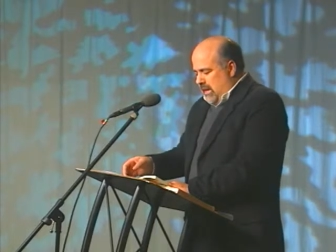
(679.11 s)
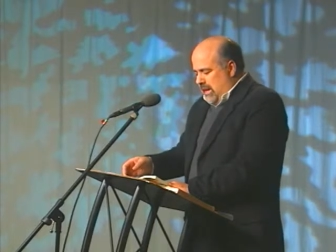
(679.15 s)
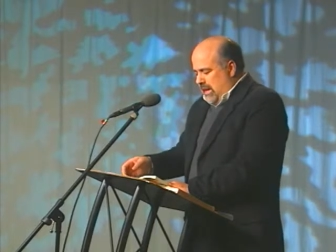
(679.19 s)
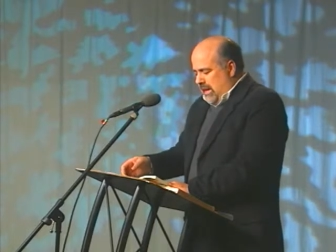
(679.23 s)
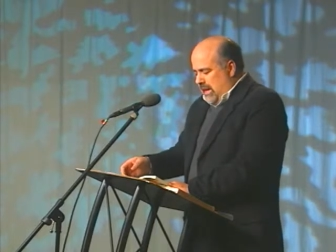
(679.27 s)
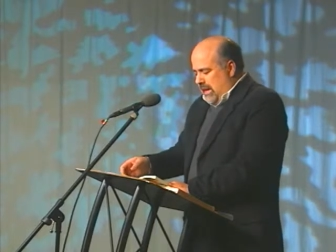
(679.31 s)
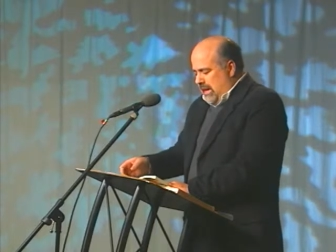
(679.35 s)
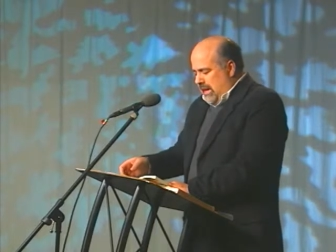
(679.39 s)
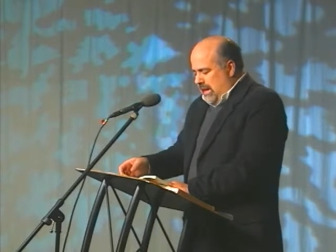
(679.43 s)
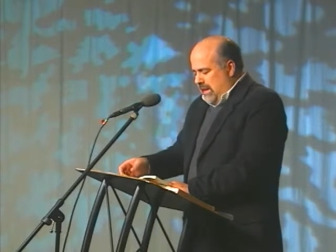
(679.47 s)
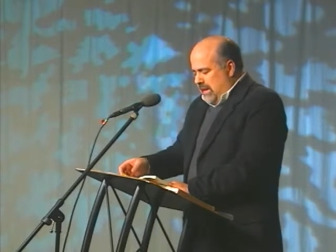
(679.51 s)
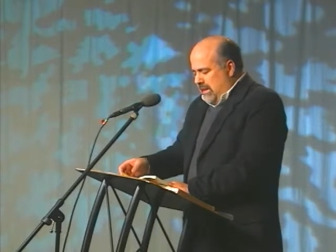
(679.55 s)

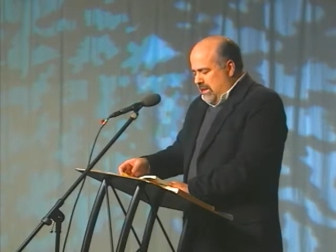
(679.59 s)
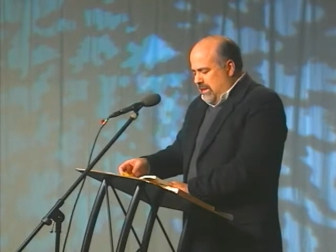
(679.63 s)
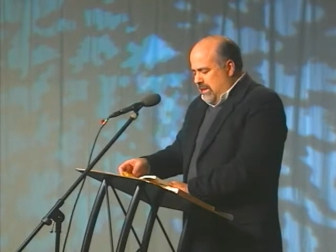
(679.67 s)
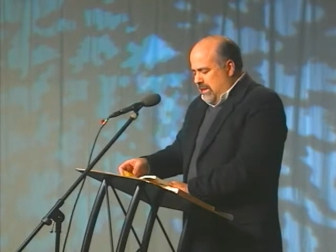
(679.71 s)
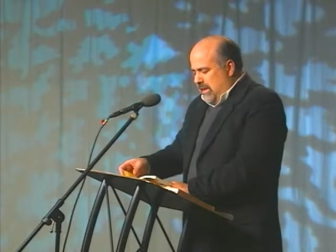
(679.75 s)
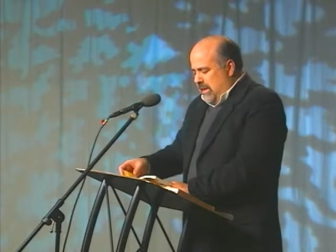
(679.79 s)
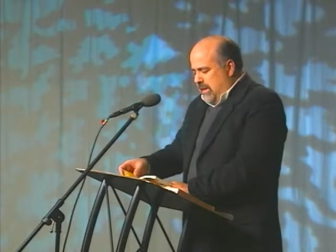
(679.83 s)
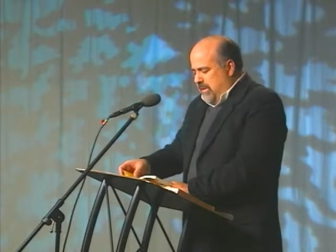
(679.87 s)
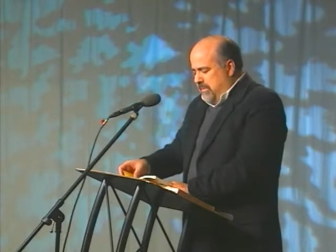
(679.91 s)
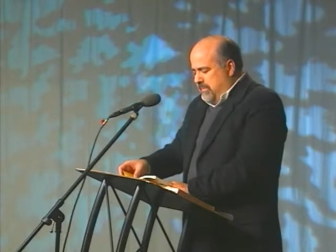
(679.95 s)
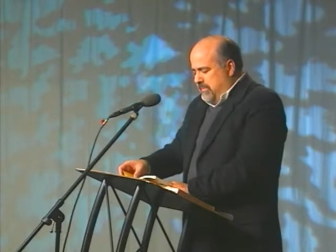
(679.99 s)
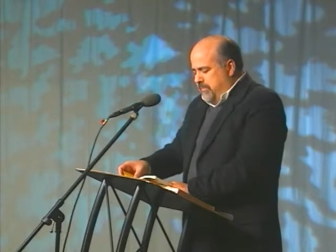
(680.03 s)
And
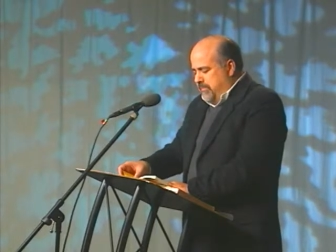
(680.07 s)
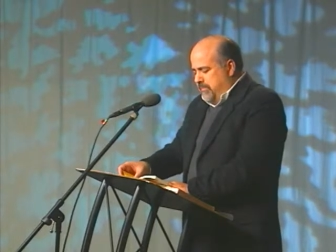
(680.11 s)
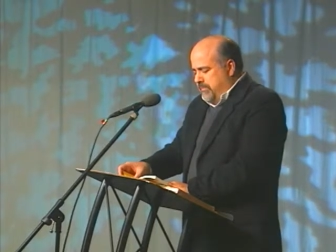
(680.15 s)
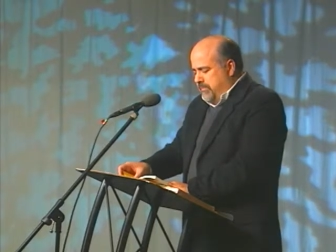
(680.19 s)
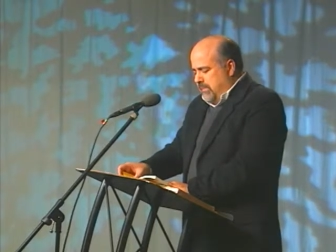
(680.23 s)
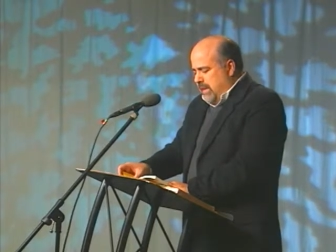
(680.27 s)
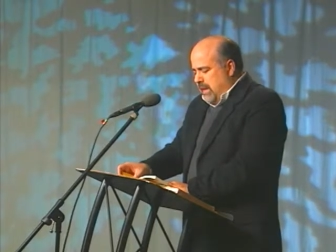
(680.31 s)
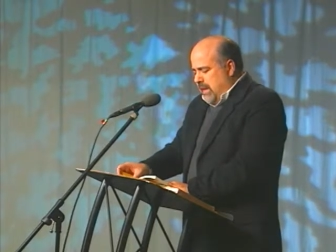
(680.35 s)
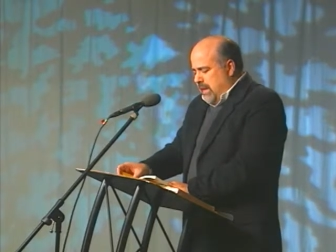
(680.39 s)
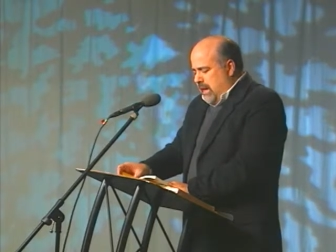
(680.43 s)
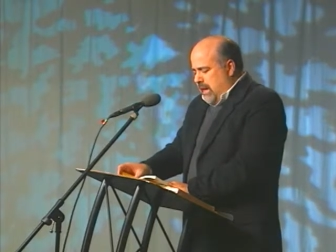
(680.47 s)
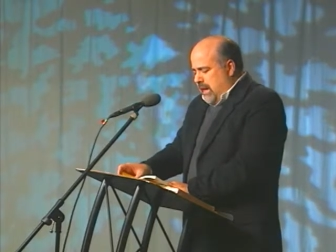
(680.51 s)
um,
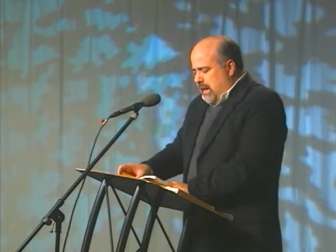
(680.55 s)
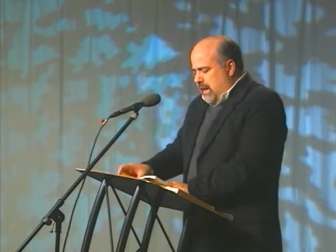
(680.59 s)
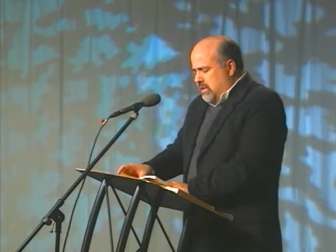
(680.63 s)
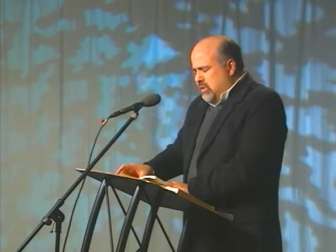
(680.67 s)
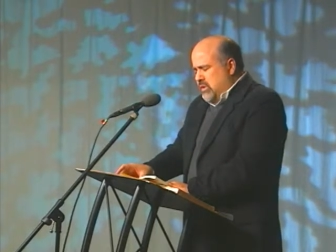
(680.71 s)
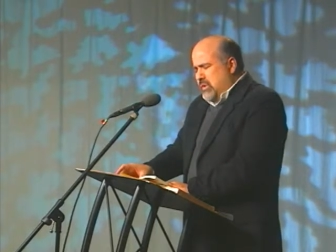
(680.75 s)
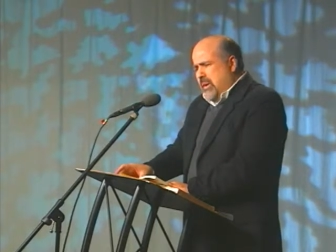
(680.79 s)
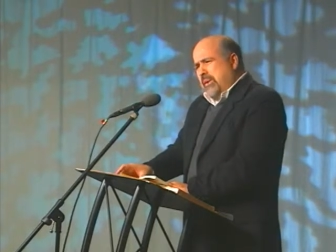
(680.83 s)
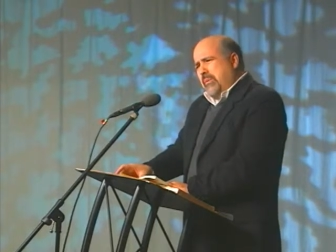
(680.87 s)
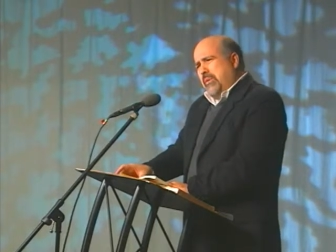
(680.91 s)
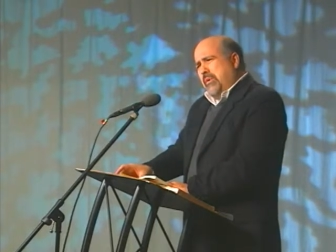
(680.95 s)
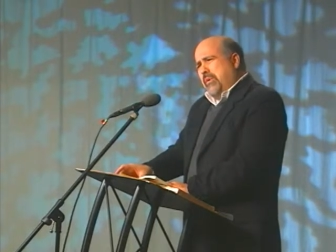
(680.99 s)
and
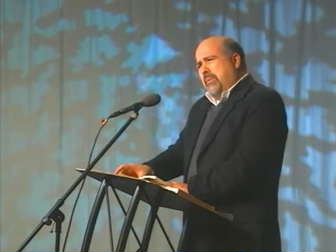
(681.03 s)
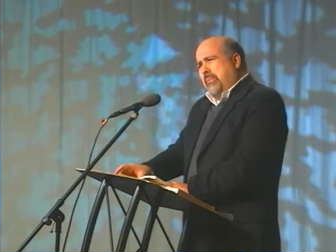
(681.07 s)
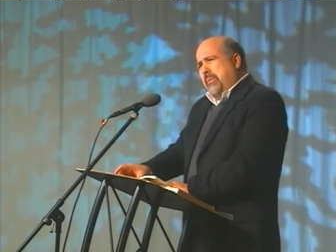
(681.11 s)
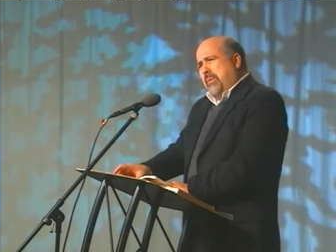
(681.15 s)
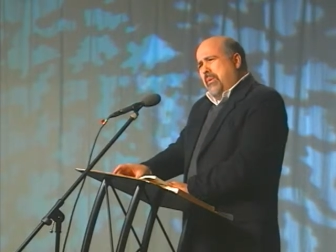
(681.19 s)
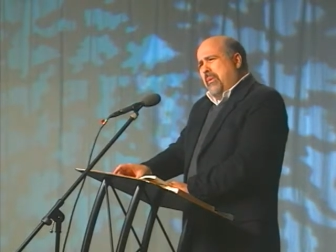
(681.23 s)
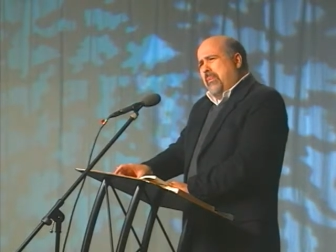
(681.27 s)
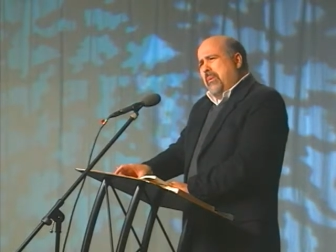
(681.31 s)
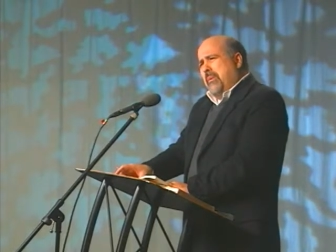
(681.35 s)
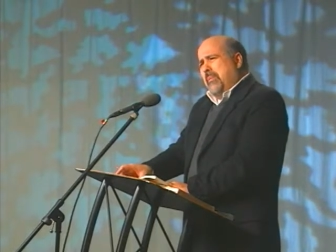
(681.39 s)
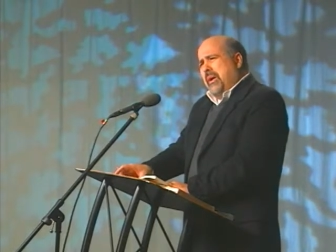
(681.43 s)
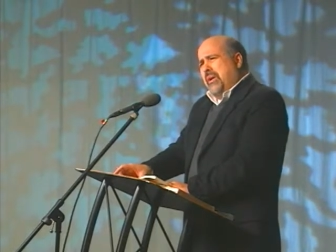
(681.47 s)
so I wrote a
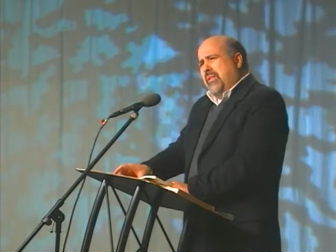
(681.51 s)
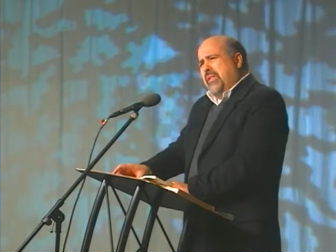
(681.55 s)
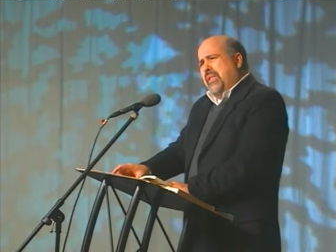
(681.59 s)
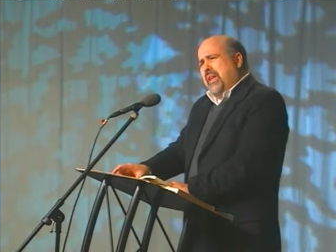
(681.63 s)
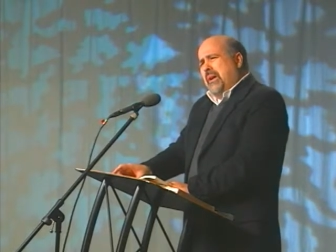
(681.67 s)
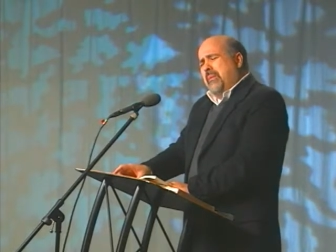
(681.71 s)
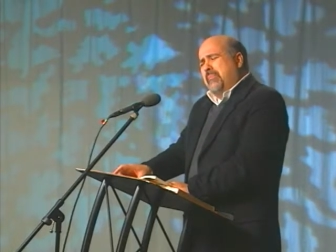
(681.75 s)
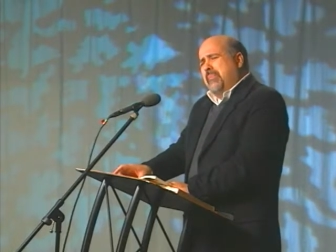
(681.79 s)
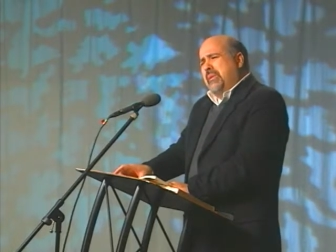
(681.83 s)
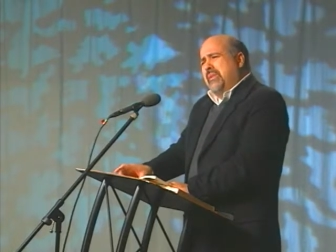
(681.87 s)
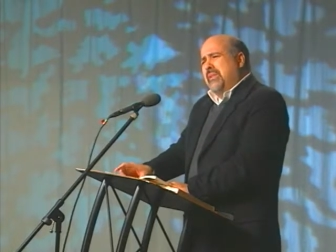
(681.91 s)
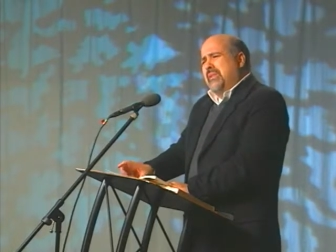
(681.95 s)
poem about
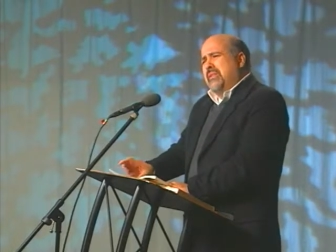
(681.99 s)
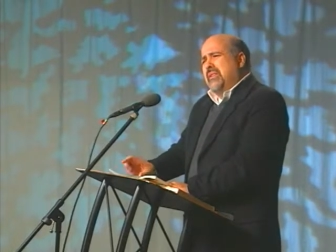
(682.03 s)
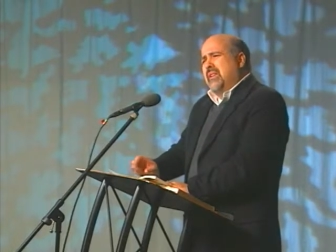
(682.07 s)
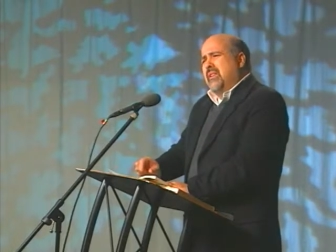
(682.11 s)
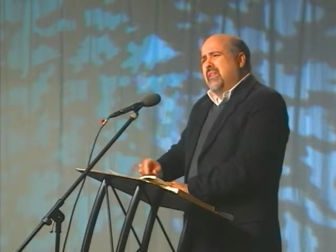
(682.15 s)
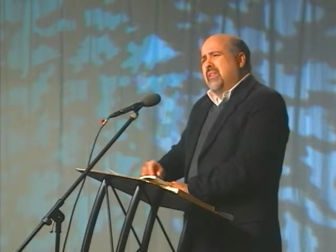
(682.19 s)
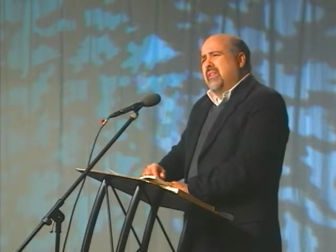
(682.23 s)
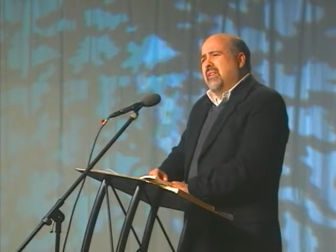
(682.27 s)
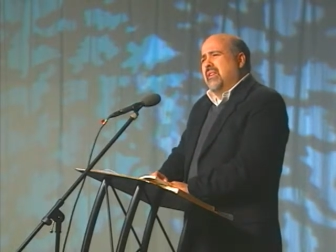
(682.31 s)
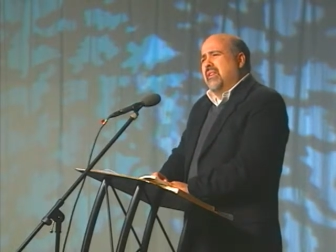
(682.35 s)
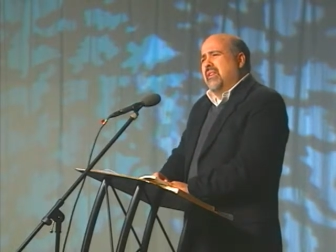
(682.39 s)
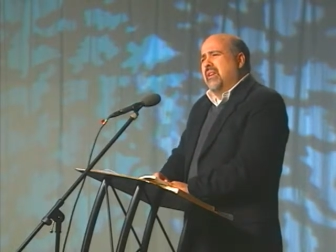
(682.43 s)
that because I
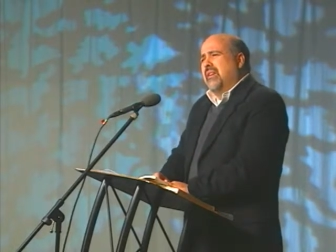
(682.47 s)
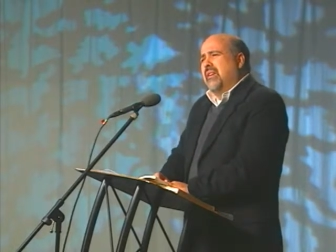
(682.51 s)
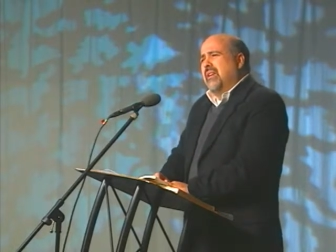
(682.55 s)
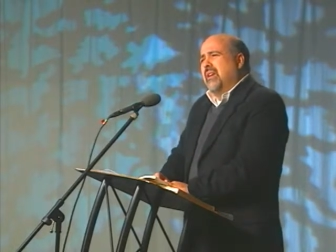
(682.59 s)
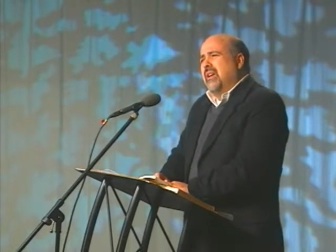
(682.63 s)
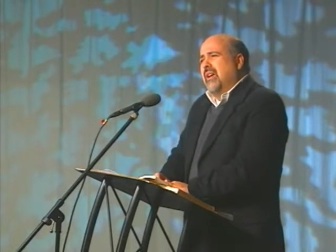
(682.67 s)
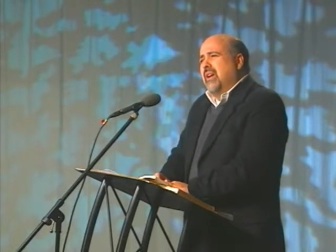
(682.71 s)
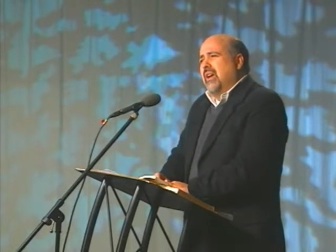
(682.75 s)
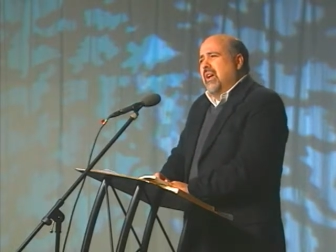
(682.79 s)
think